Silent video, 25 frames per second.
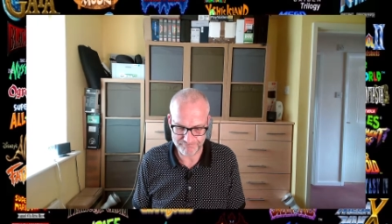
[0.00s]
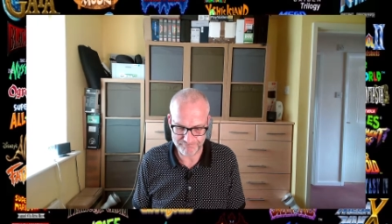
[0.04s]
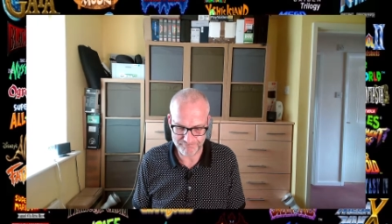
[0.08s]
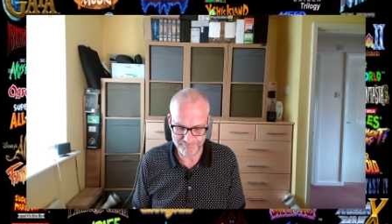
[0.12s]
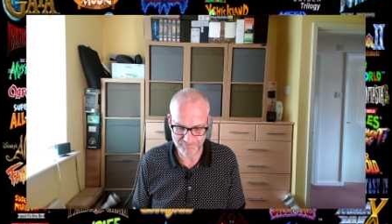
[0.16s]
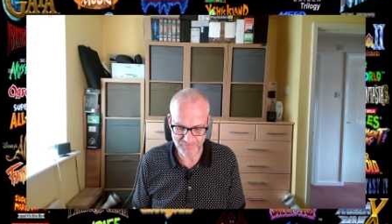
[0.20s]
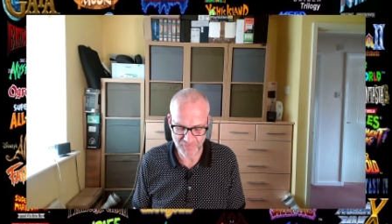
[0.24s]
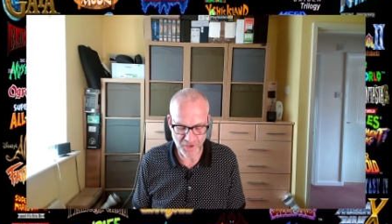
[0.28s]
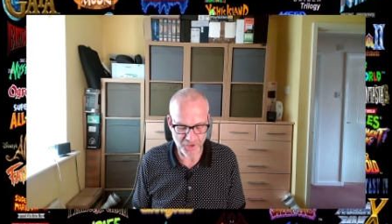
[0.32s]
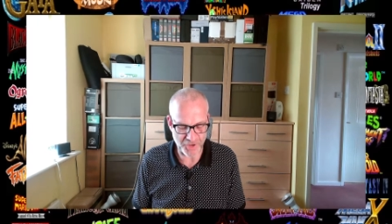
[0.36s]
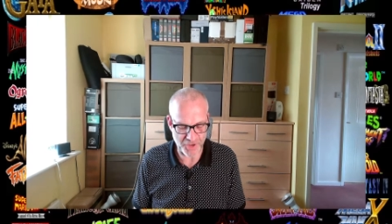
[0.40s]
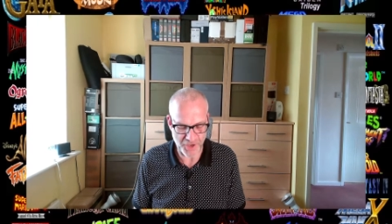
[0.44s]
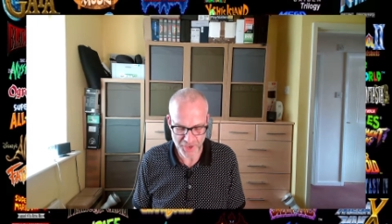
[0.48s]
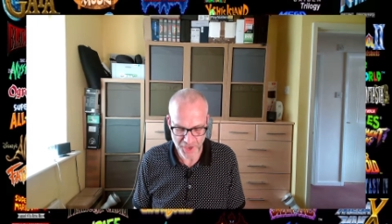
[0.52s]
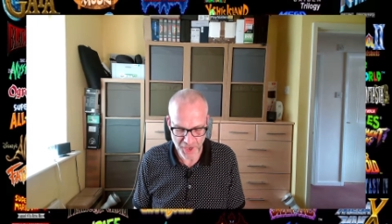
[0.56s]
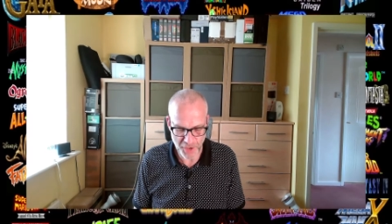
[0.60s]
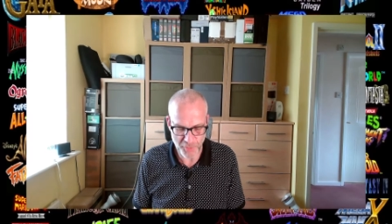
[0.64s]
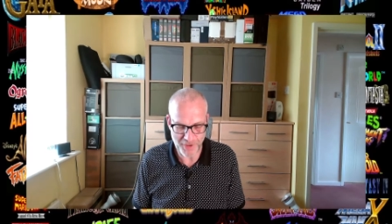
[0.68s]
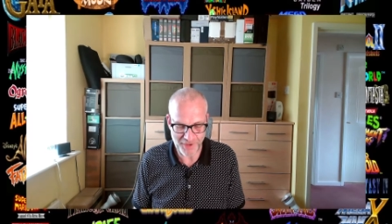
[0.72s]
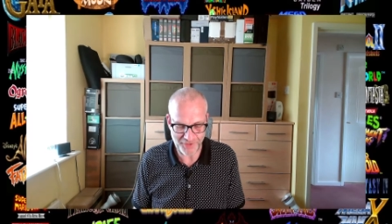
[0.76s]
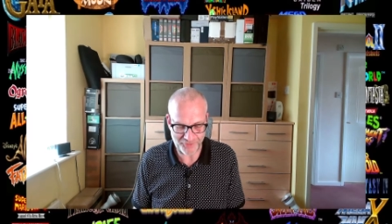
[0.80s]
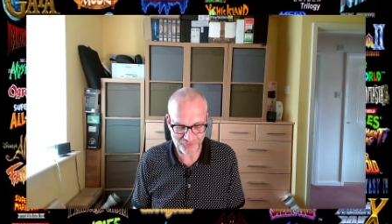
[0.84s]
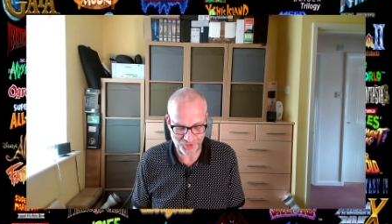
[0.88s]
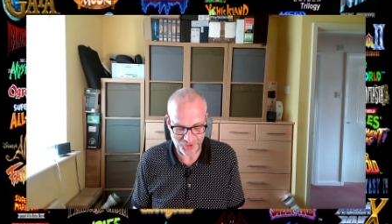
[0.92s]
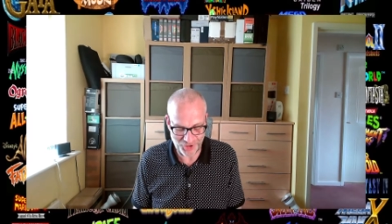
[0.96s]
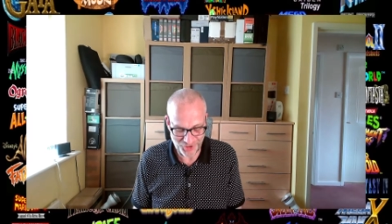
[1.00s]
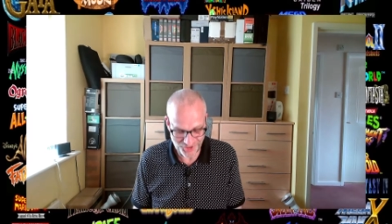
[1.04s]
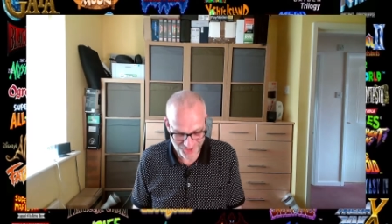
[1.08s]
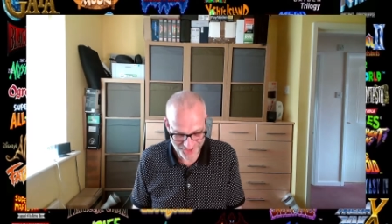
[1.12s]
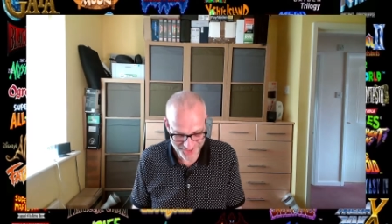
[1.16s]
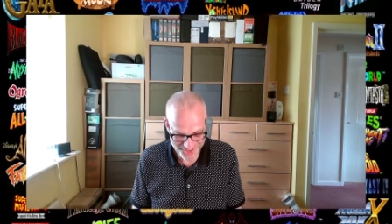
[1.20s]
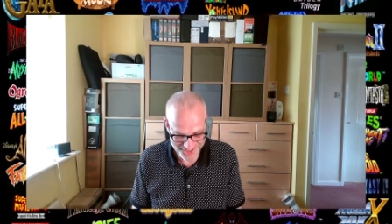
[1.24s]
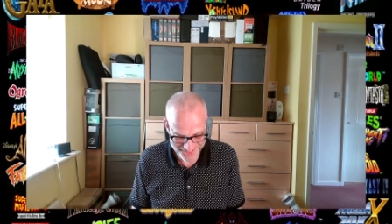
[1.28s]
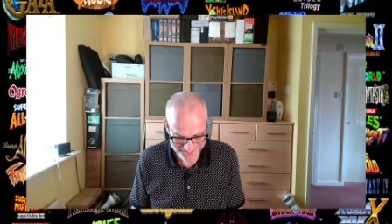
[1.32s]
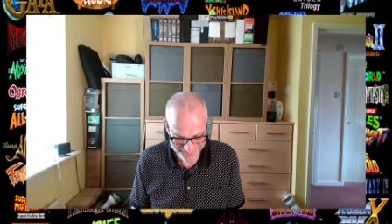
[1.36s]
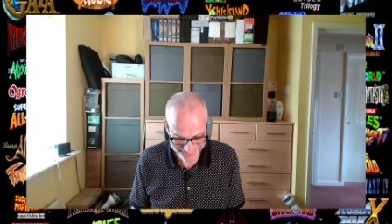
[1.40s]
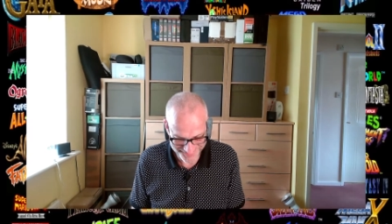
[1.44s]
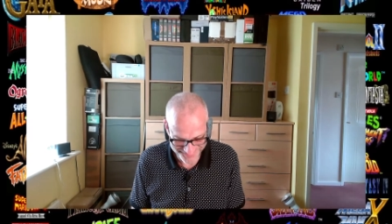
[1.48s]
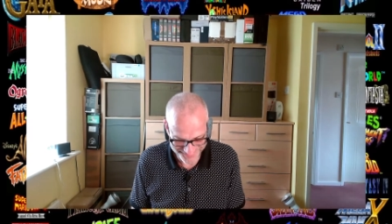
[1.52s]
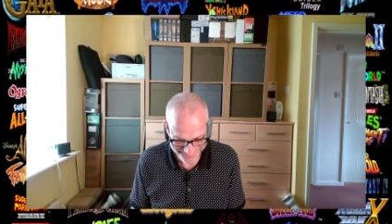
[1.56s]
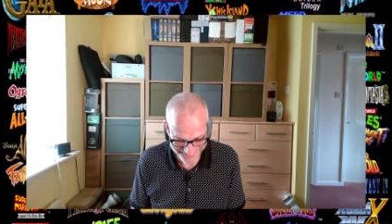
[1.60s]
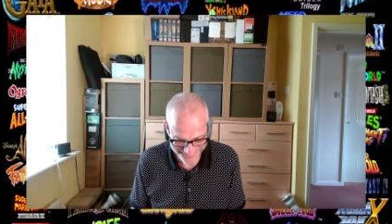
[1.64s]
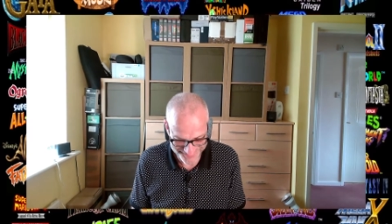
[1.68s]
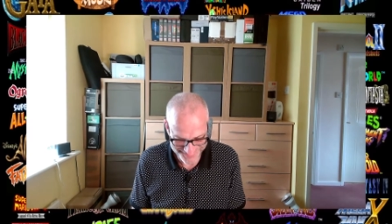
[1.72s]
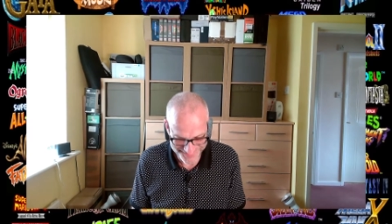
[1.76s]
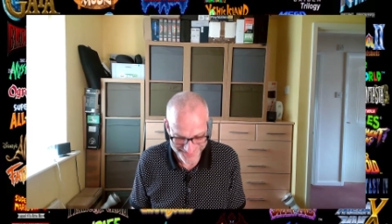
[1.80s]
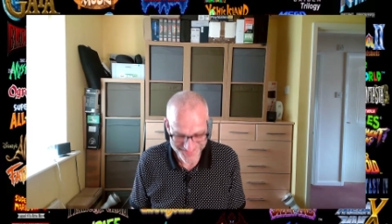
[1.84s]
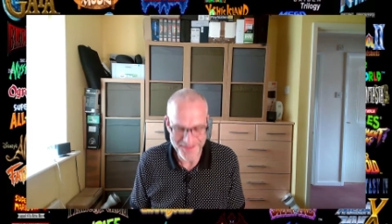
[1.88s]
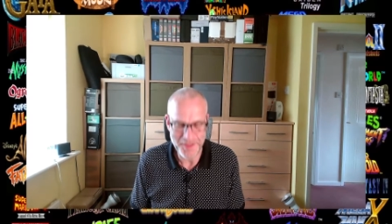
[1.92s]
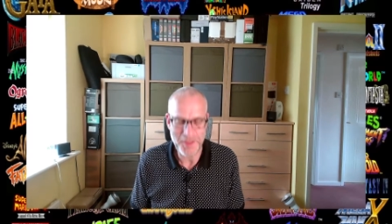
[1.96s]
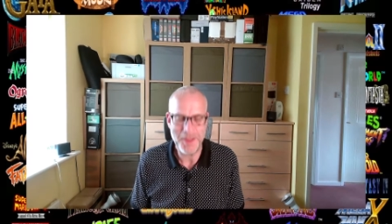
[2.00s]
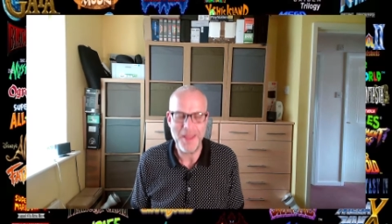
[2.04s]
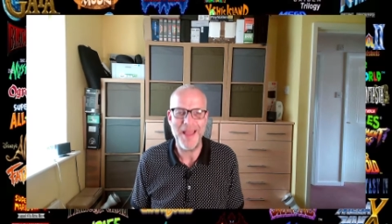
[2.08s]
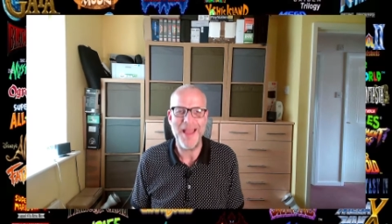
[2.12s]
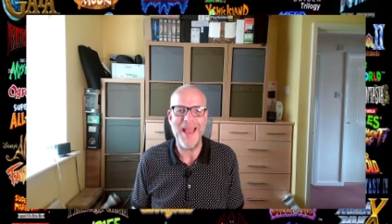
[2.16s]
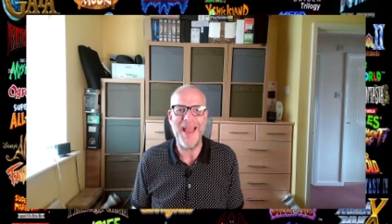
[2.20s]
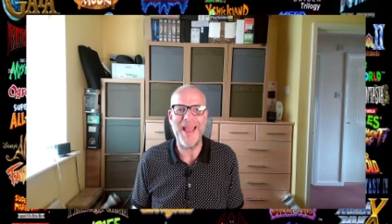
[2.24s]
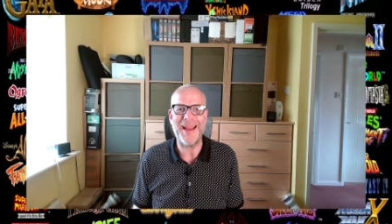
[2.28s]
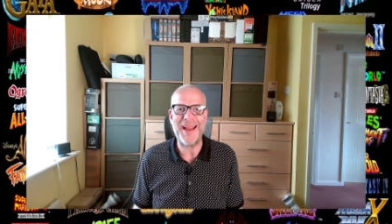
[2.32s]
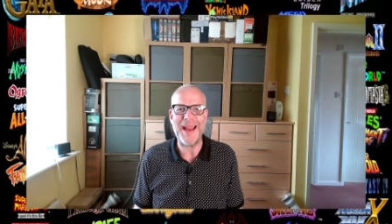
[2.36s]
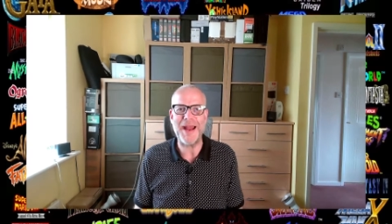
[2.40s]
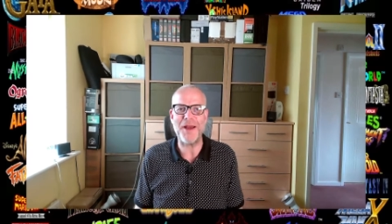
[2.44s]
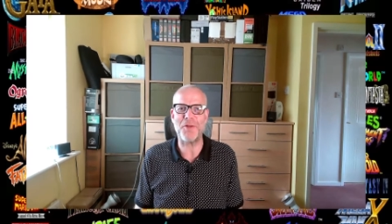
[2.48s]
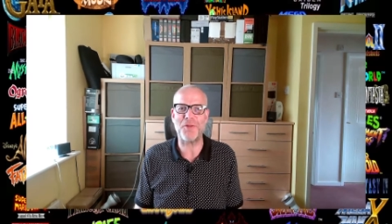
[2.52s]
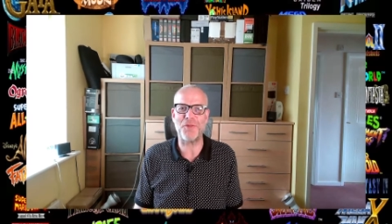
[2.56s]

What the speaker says: don't know actually. Again,